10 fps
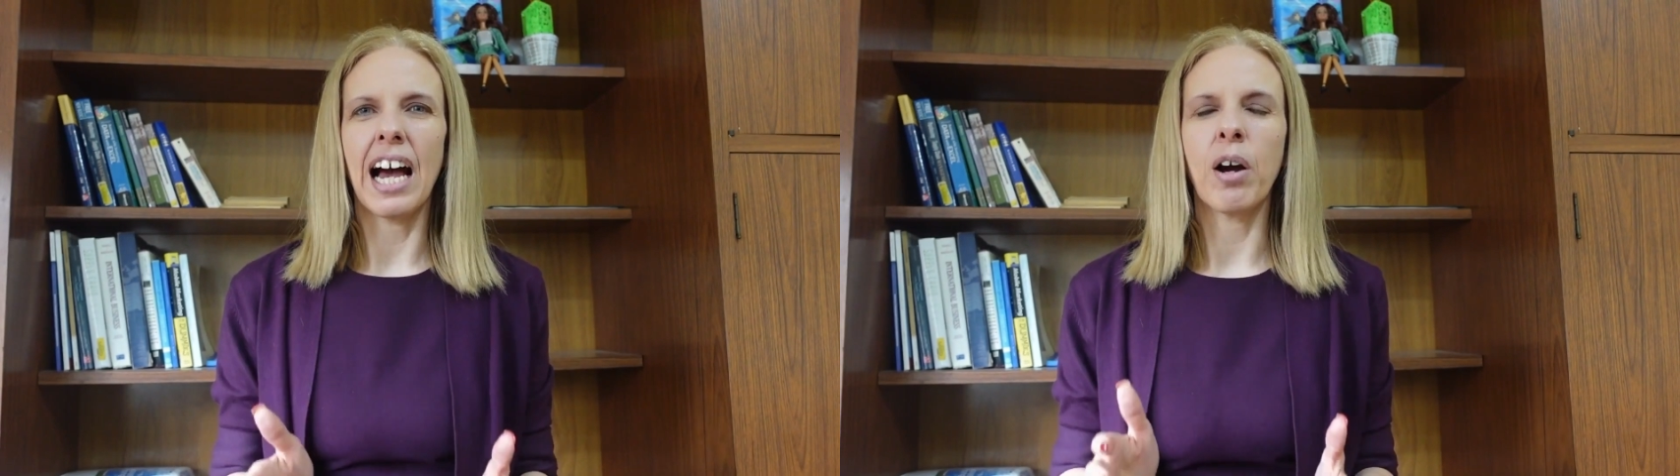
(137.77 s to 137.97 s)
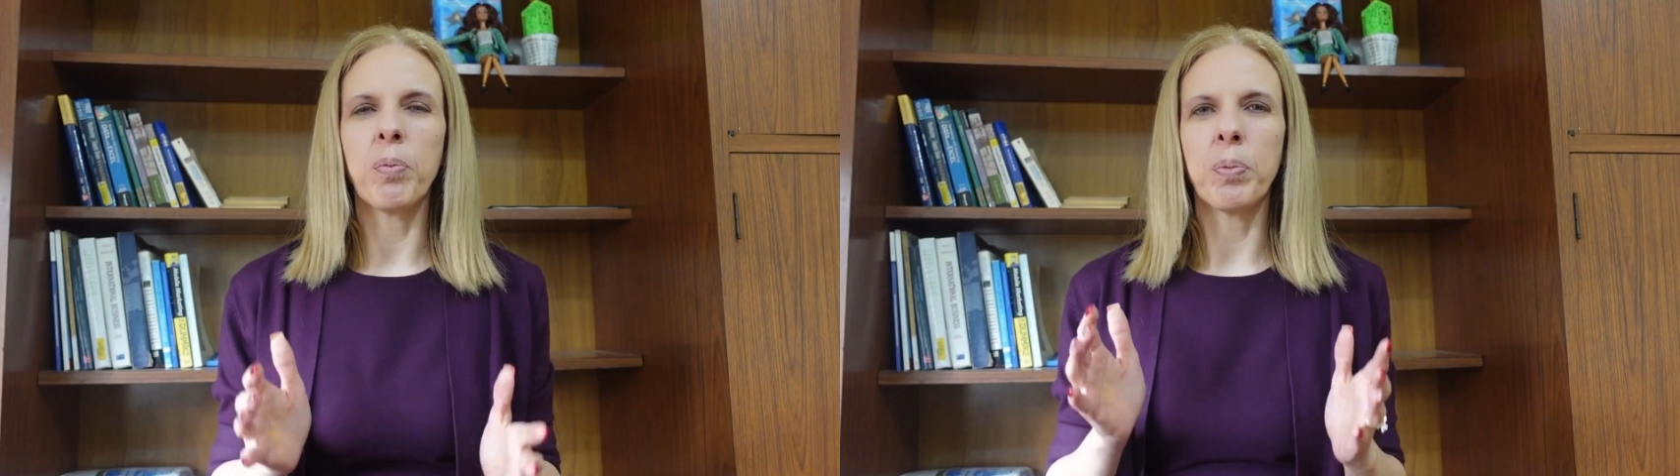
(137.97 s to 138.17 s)

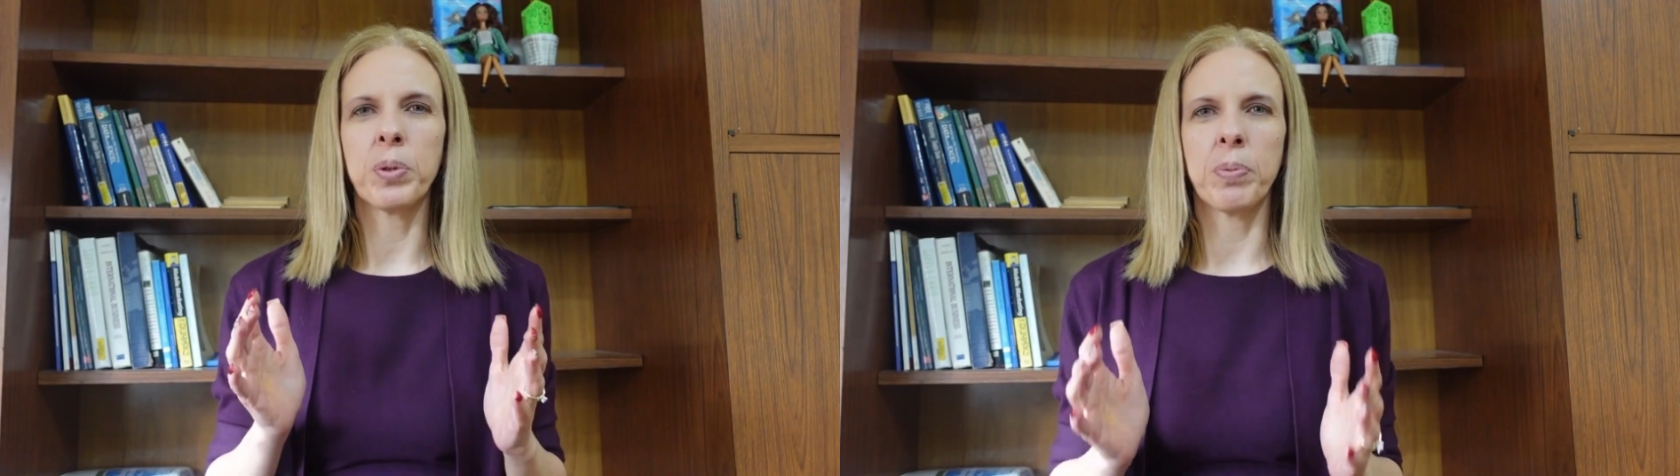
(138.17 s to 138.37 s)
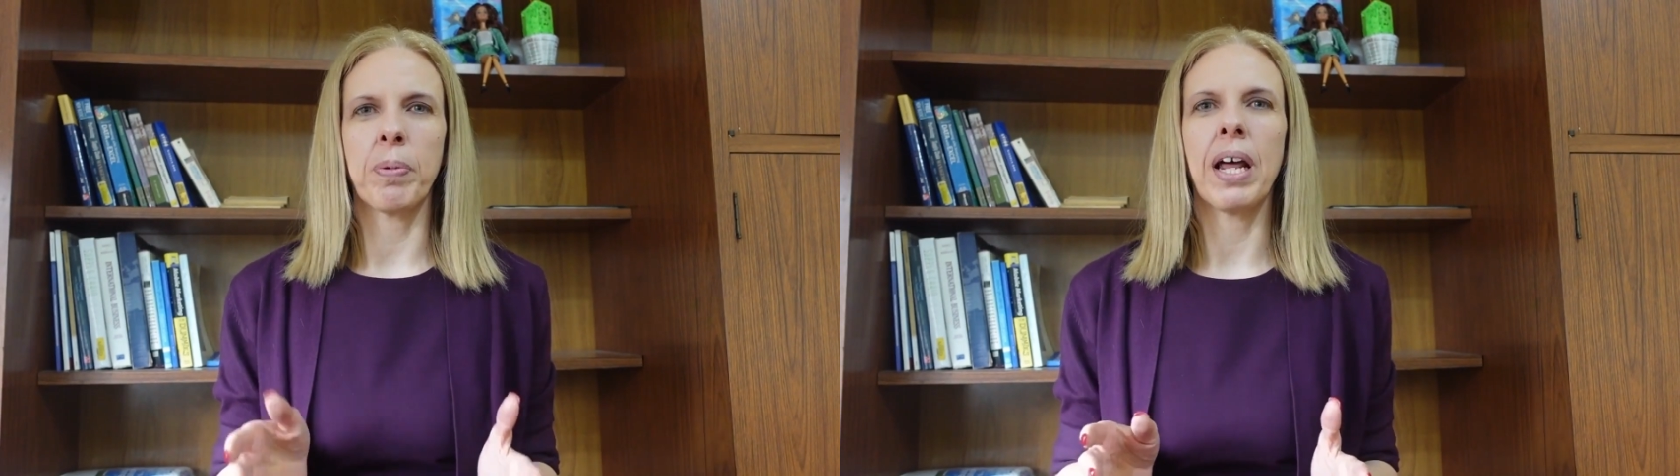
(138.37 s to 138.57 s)

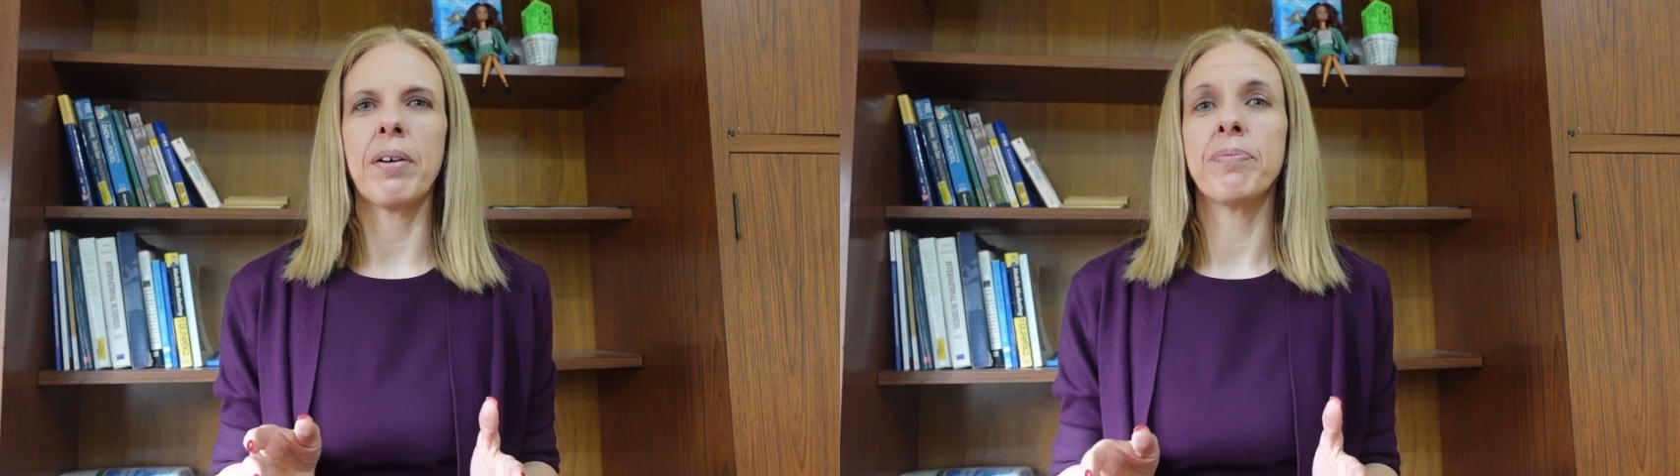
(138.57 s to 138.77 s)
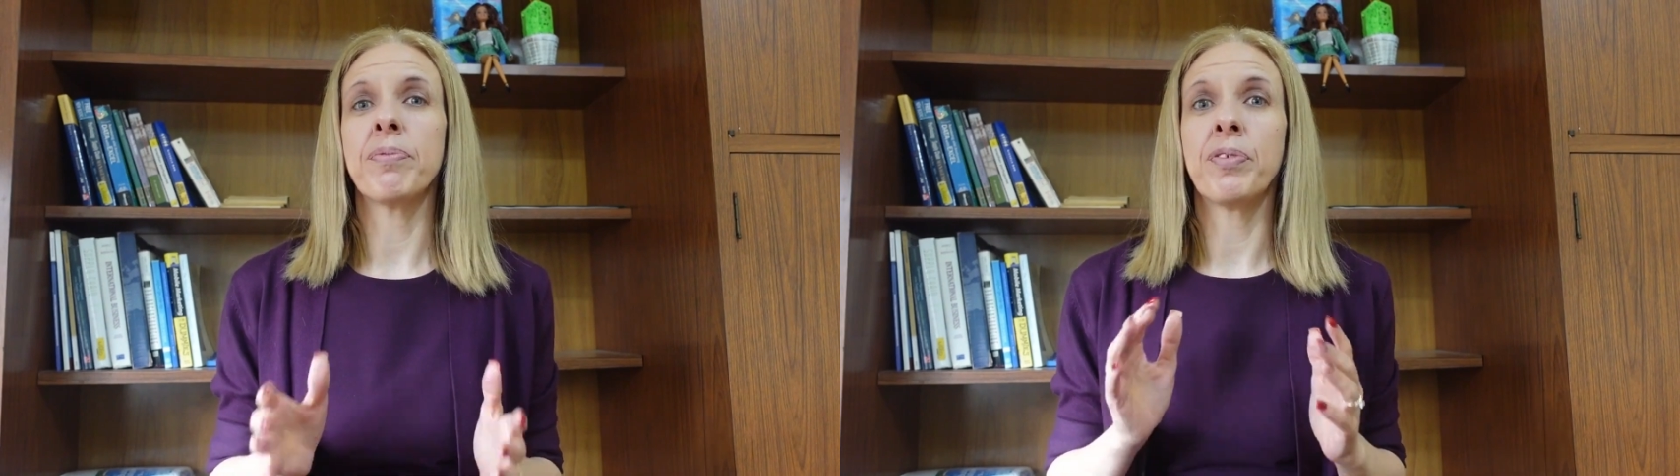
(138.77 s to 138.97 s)
output
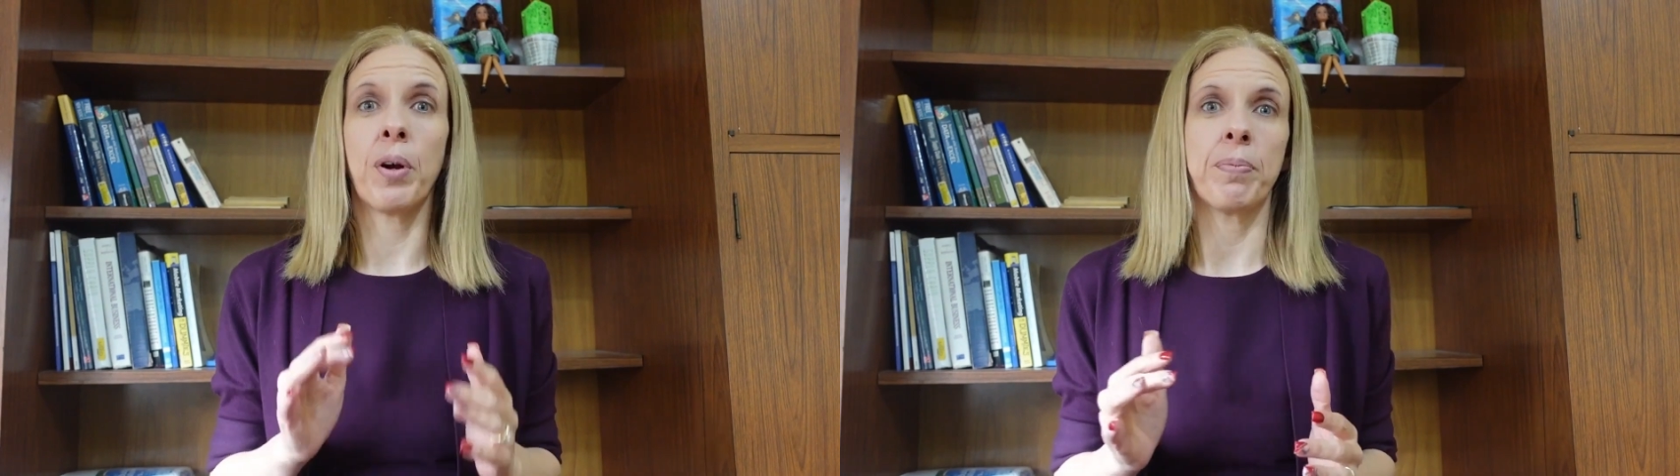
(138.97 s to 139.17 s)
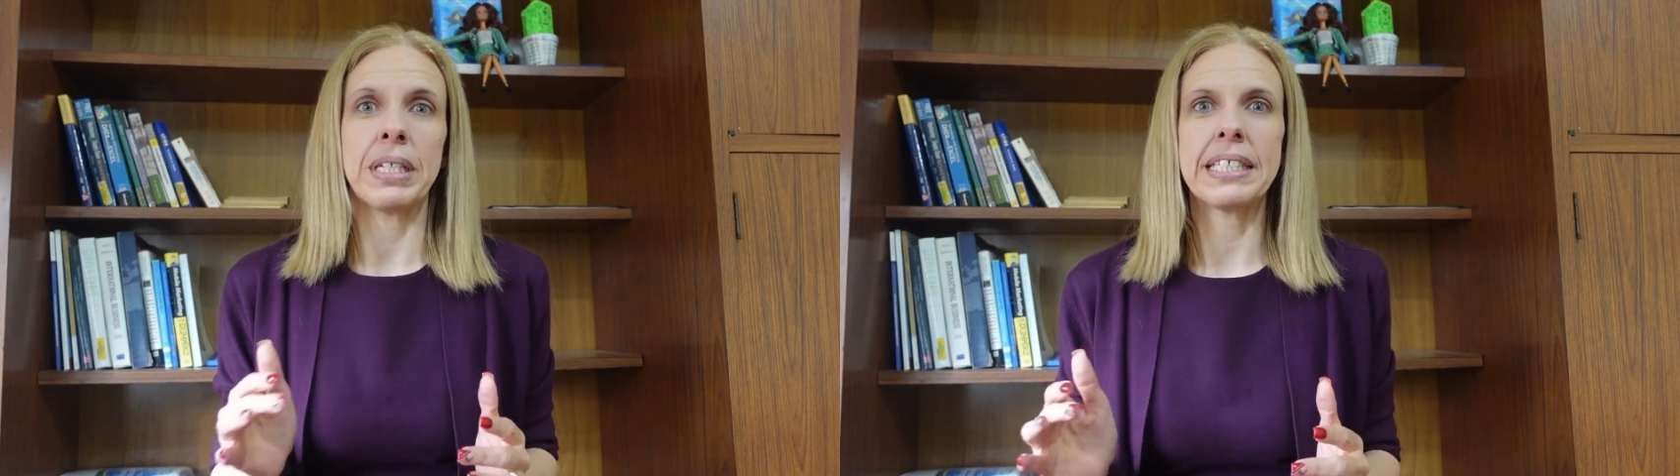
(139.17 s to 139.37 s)
plan
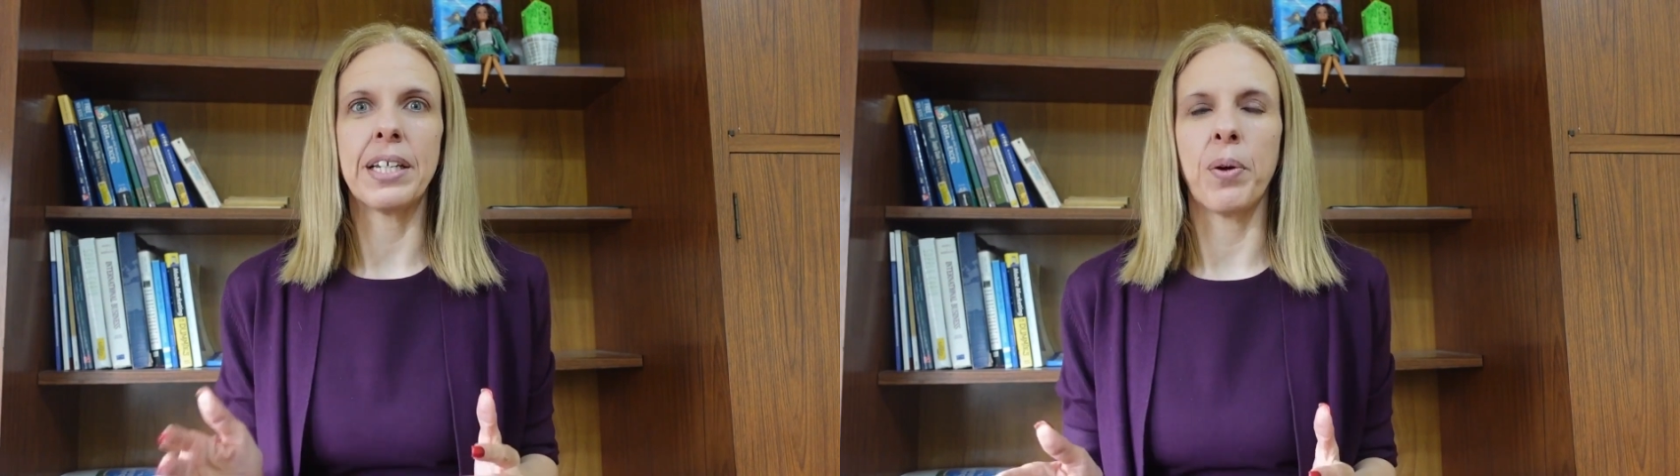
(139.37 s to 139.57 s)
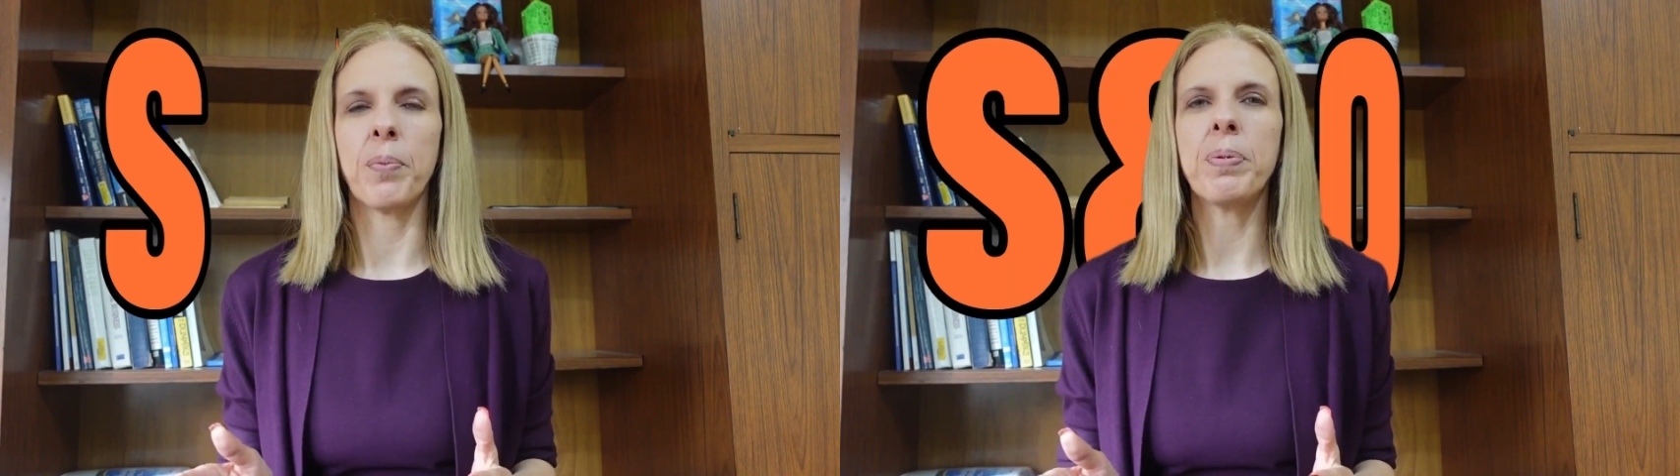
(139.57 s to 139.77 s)
from S&OP